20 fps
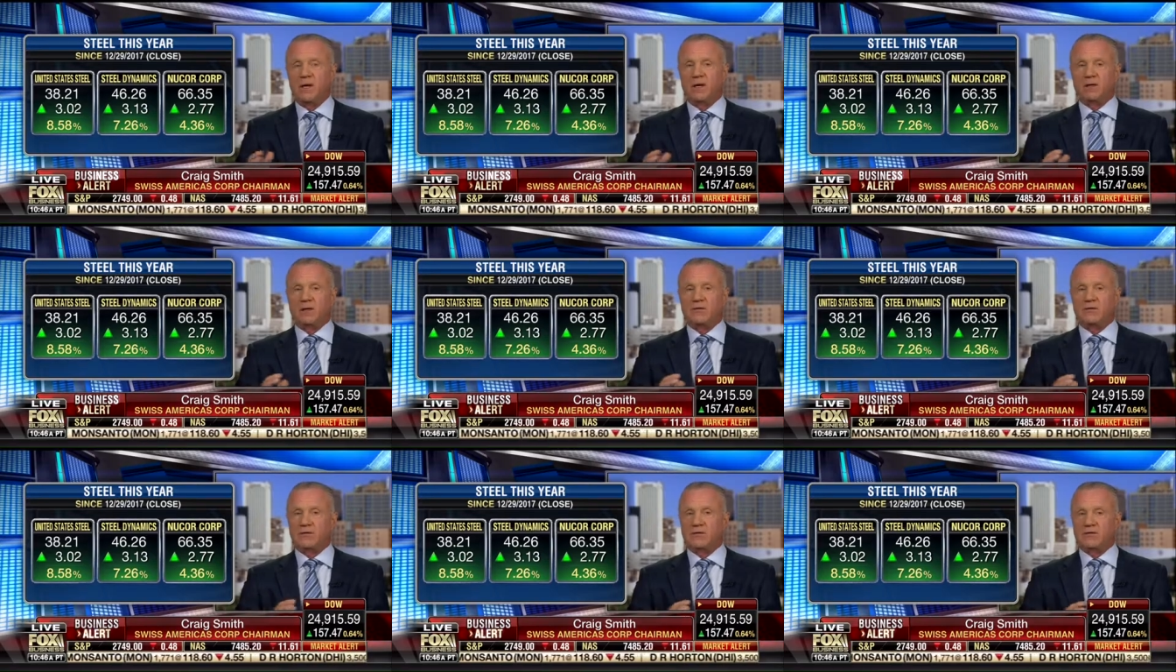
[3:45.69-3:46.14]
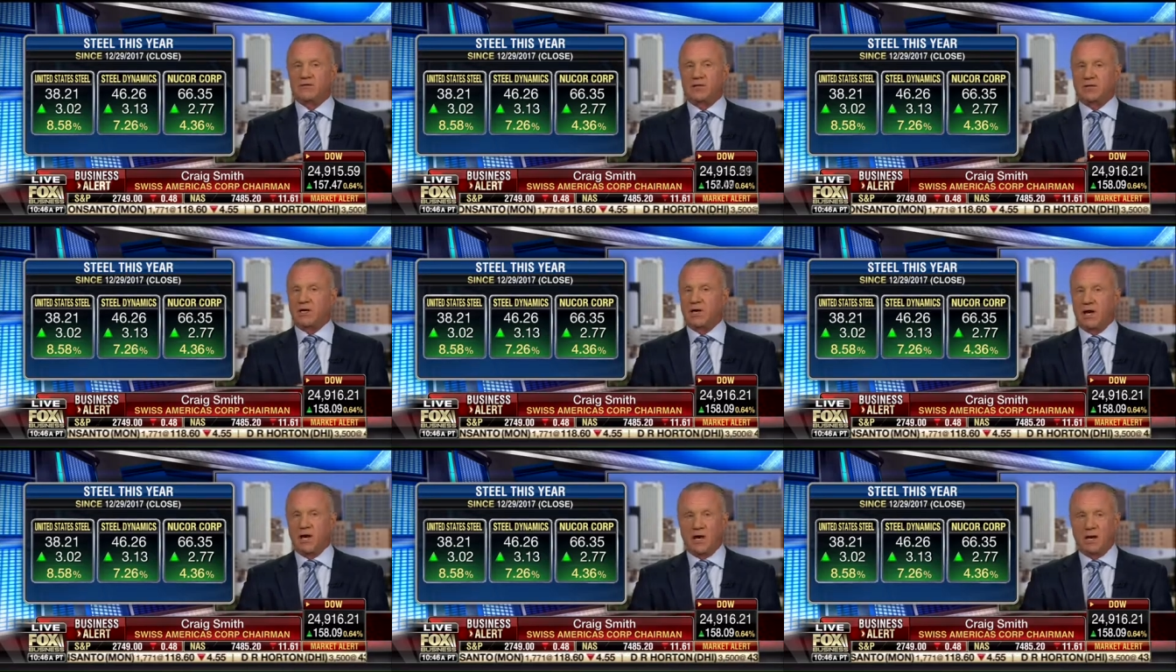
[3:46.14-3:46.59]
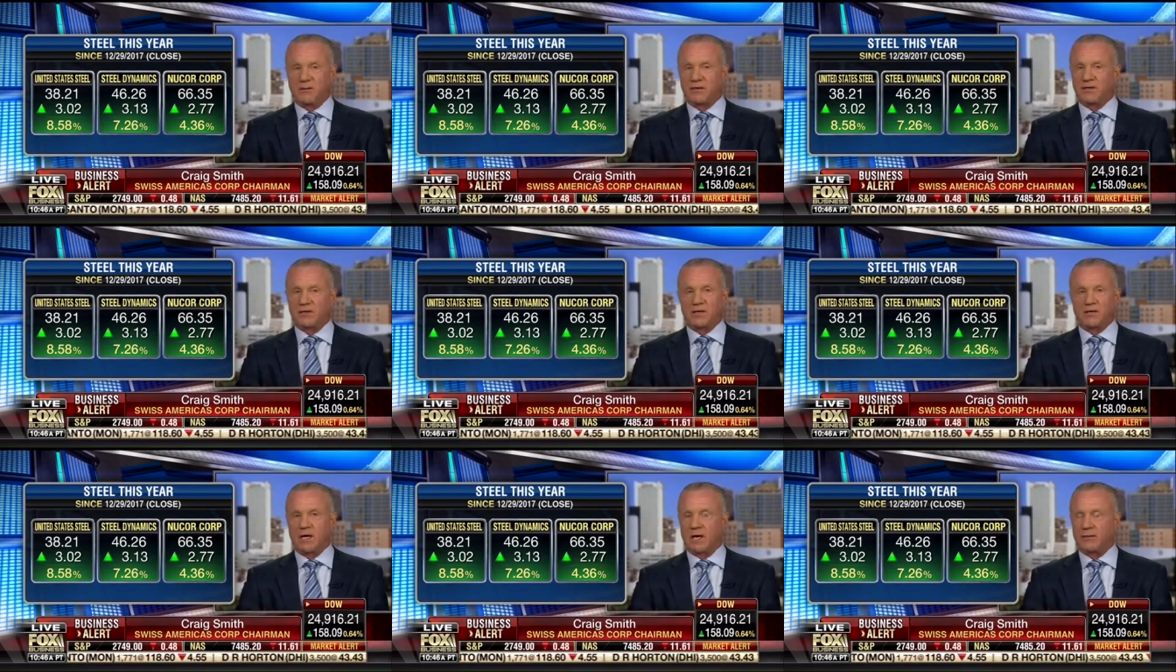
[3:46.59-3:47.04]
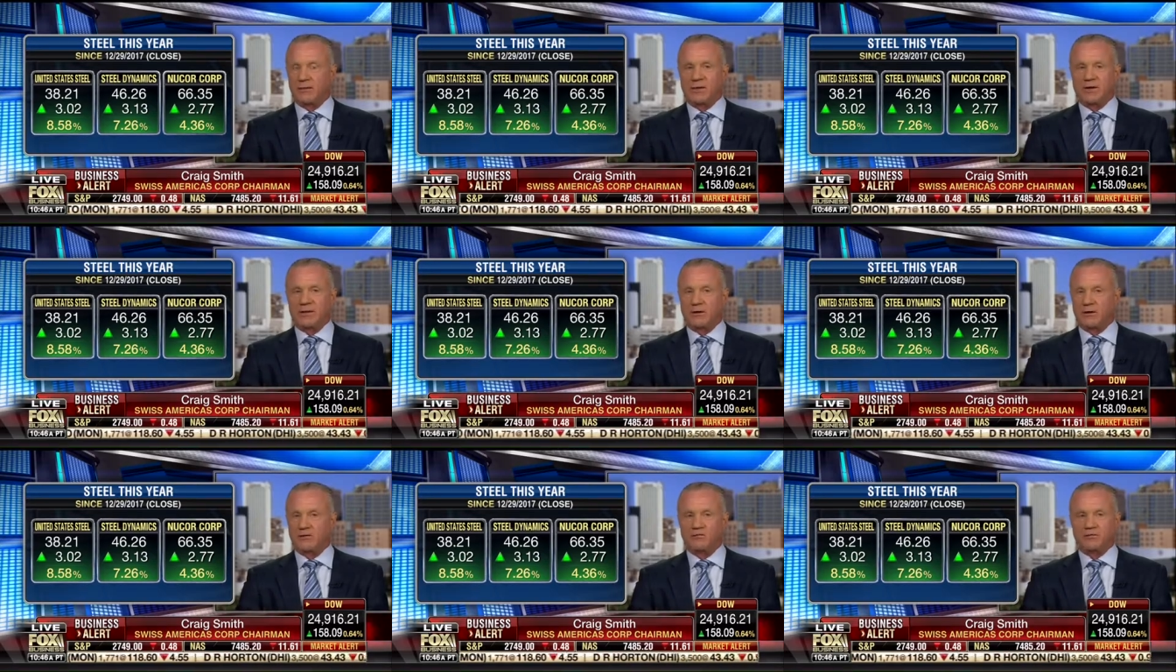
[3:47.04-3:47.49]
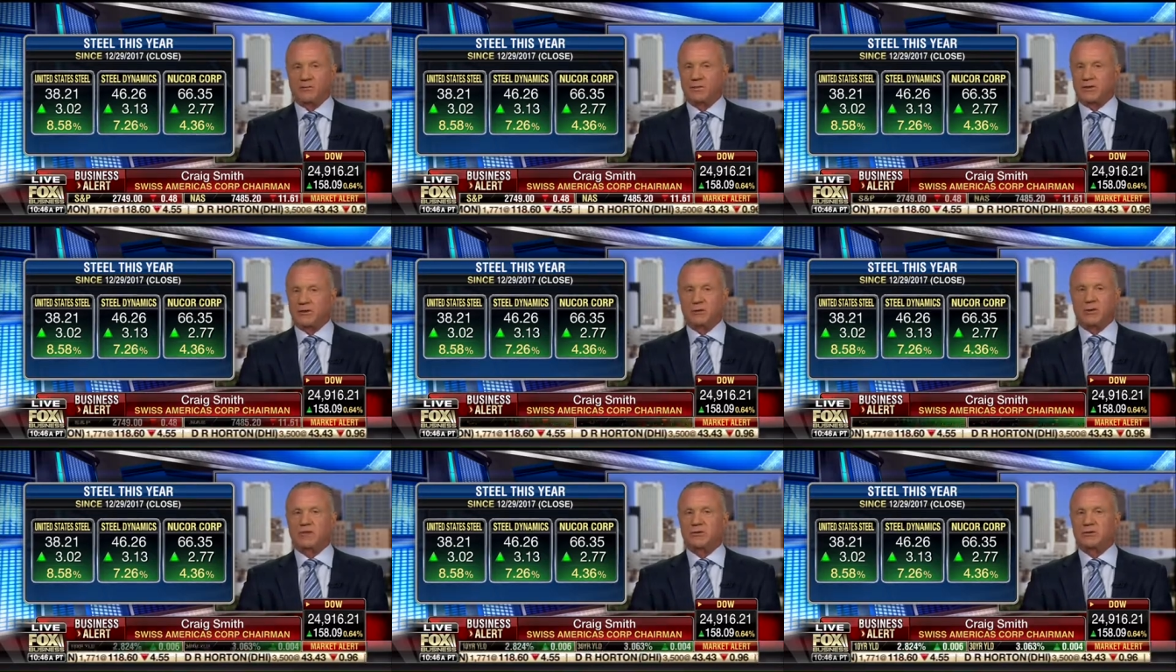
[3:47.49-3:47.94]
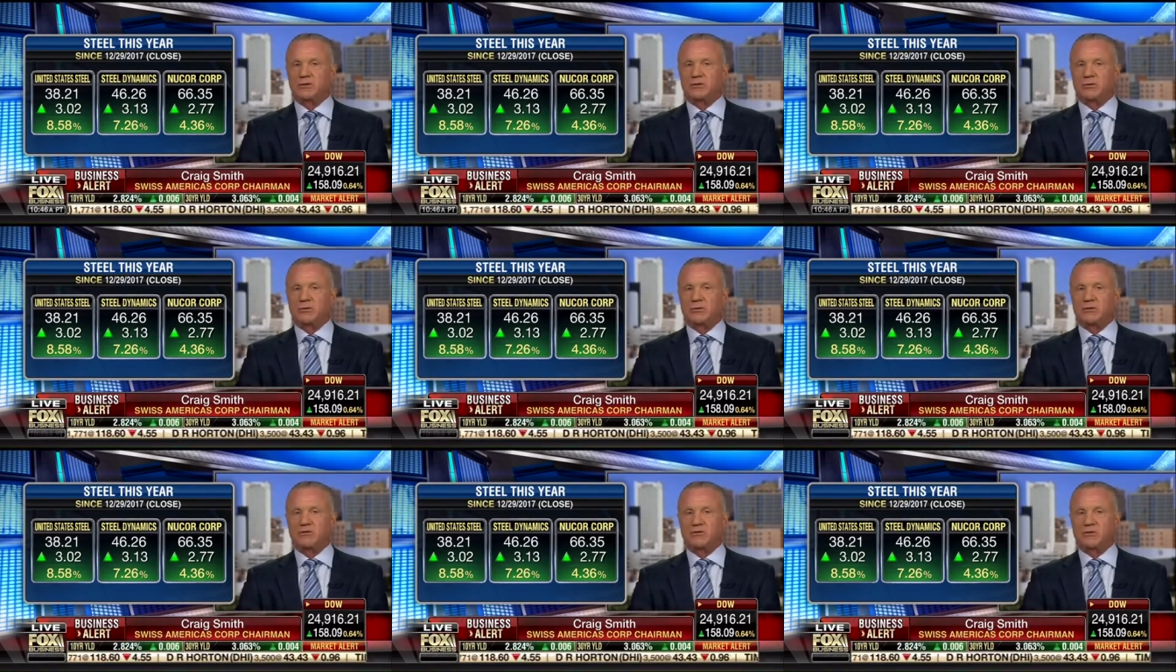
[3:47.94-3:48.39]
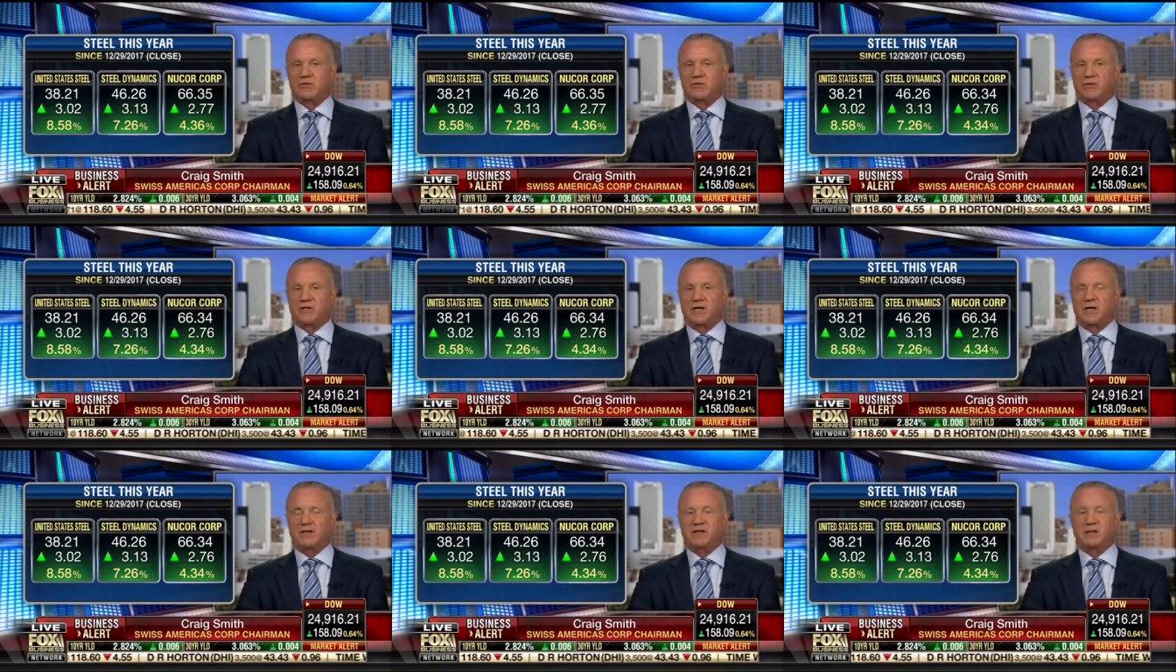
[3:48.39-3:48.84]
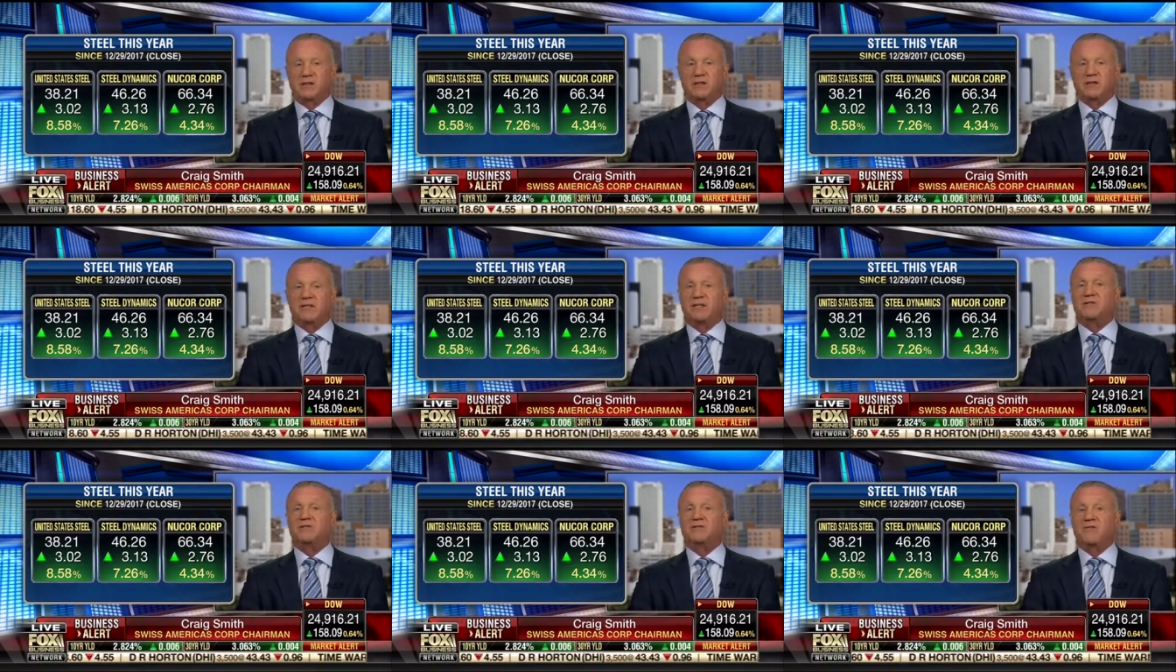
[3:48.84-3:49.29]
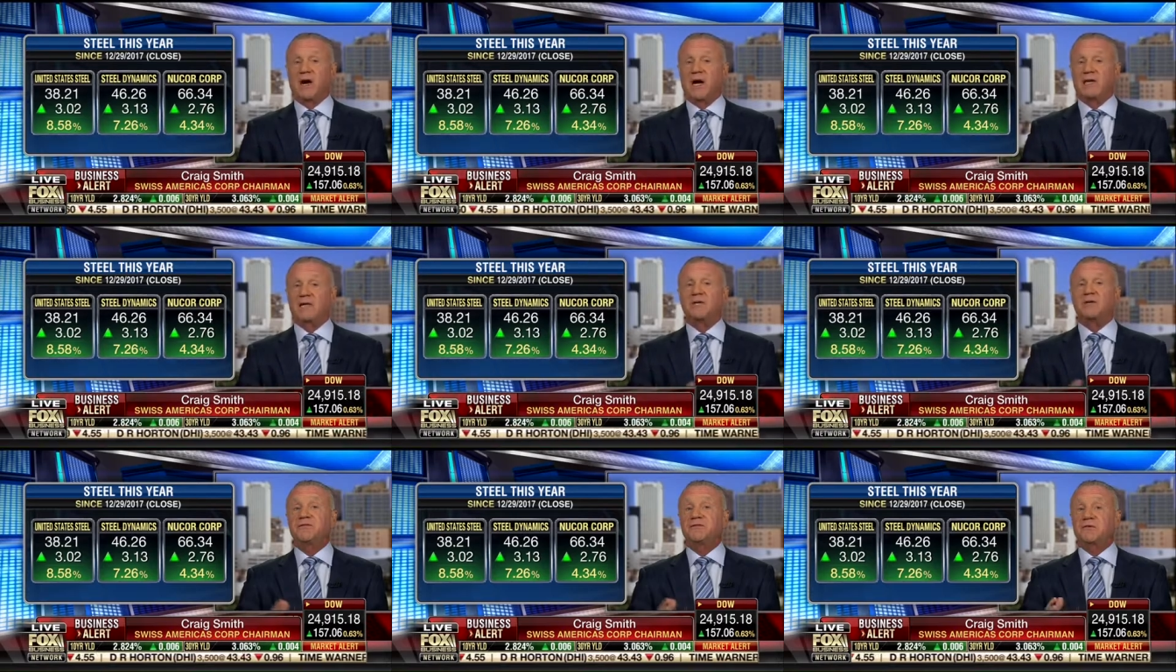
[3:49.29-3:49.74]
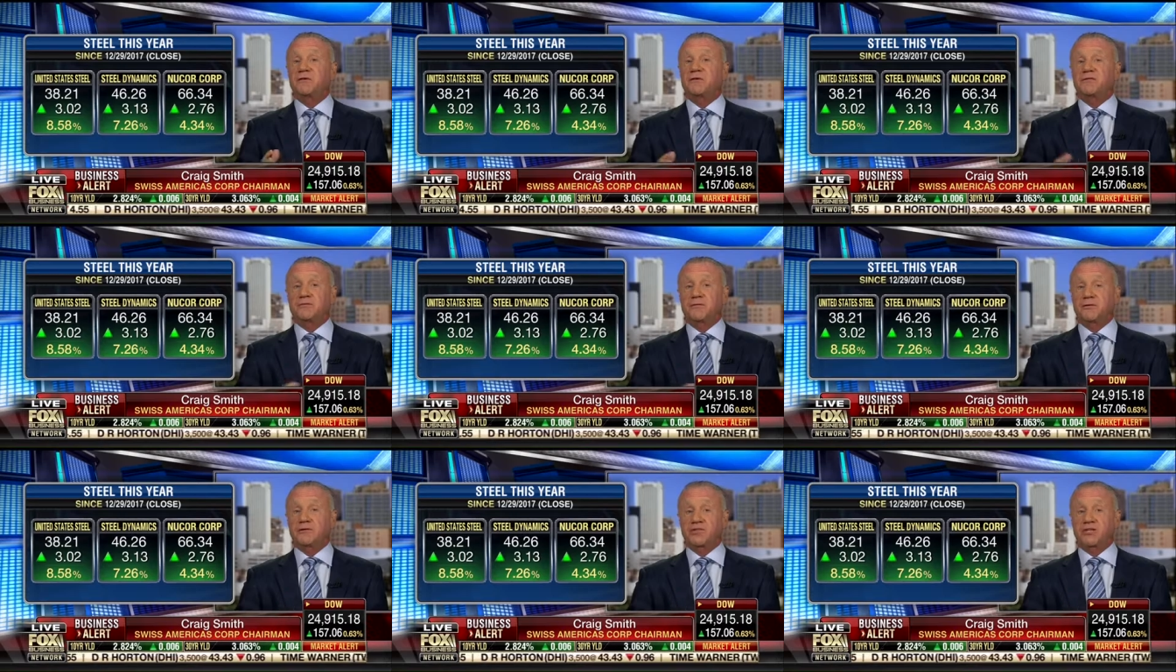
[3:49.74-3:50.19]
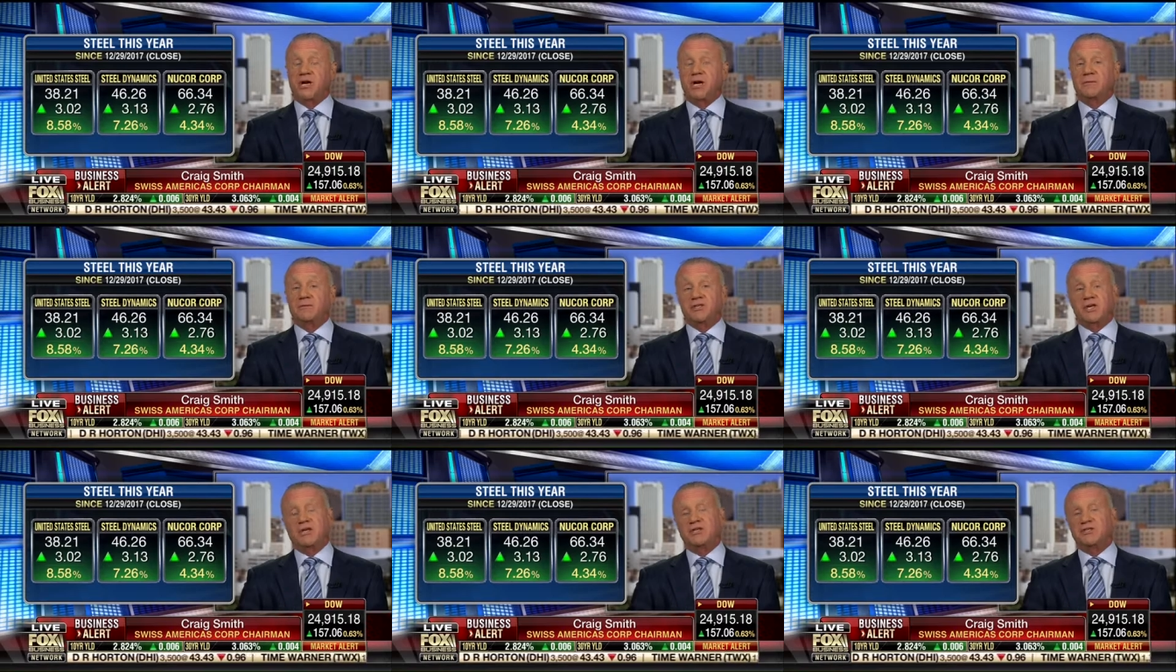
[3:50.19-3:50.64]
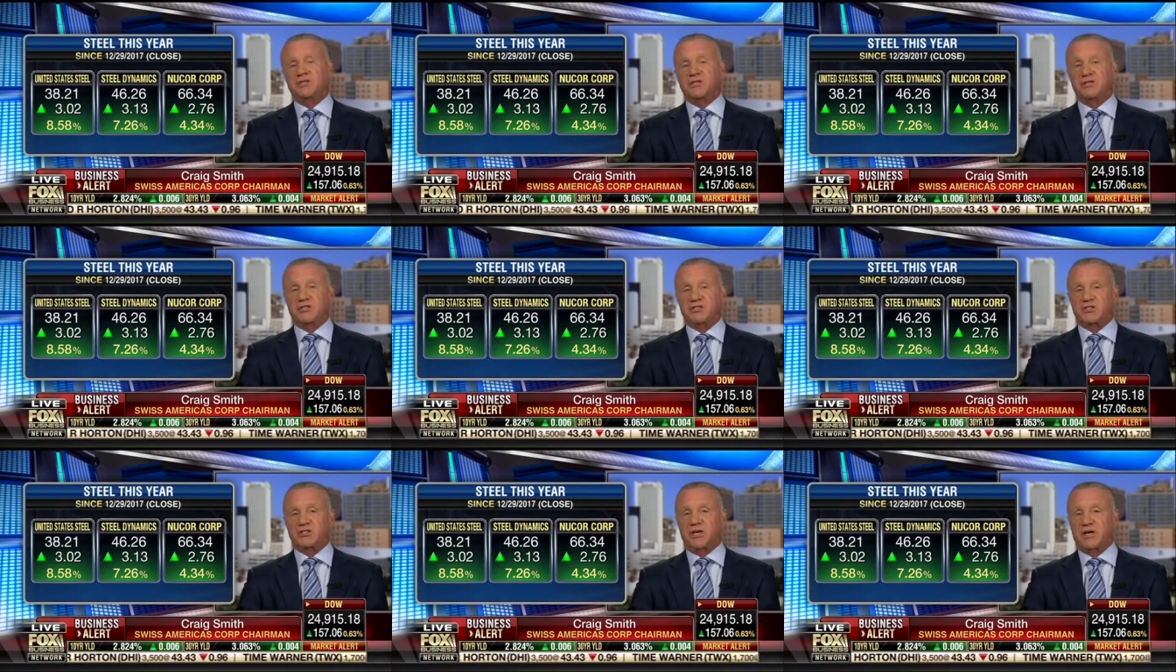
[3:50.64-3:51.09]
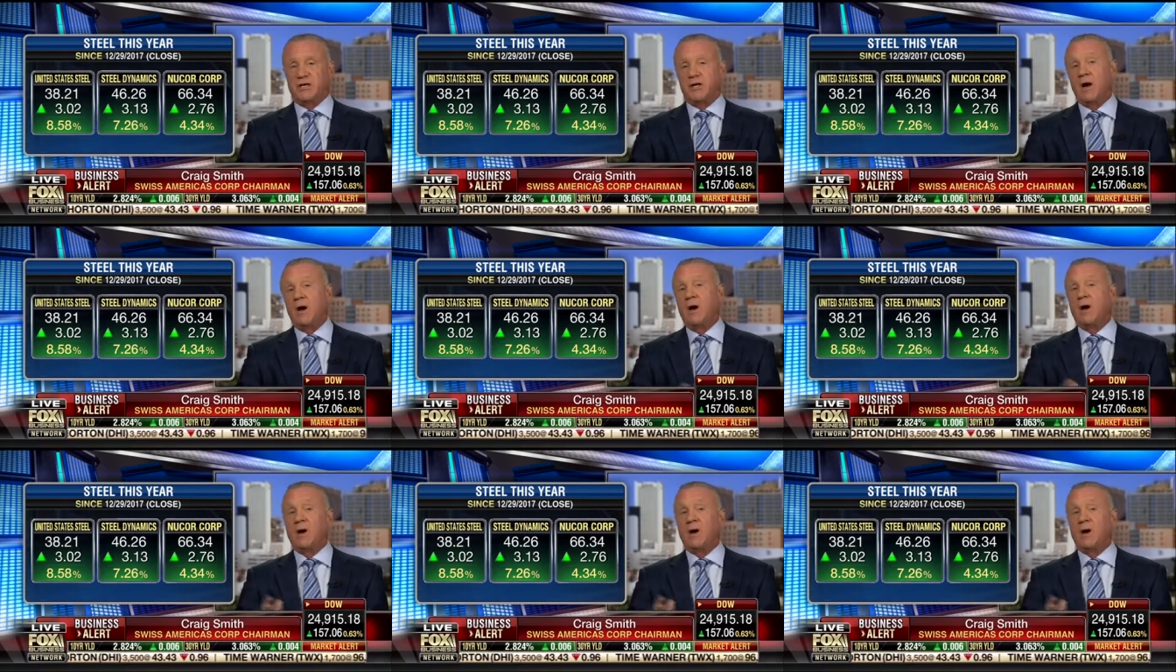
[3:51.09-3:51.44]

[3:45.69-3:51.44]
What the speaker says: There's a common denominator between the two of us, and I think that finally, for the first time, China's going to say,